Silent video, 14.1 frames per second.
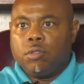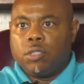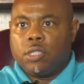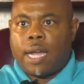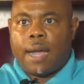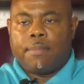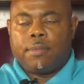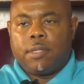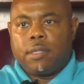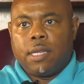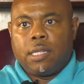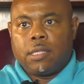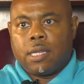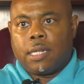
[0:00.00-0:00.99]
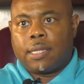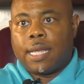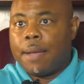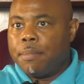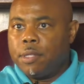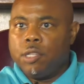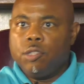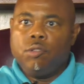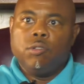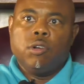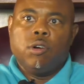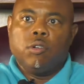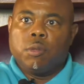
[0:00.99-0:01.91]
shops and things like that, you go